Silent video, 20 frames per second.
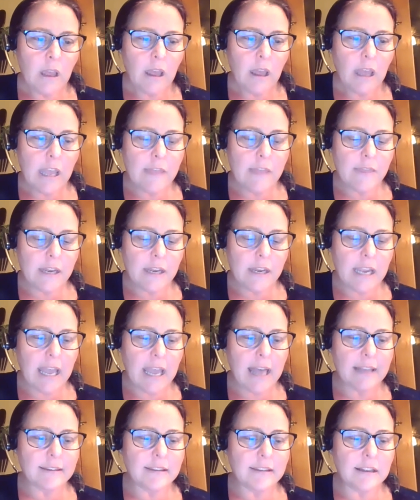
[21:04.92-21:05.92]
then it
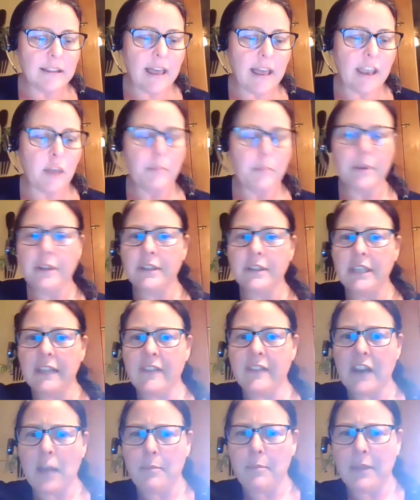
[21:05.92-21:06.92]
has the liability
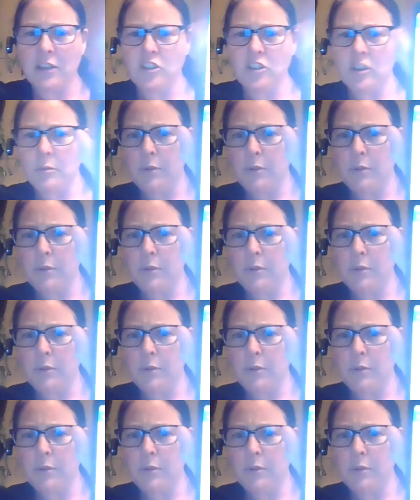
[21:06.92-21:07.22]
that I mentioned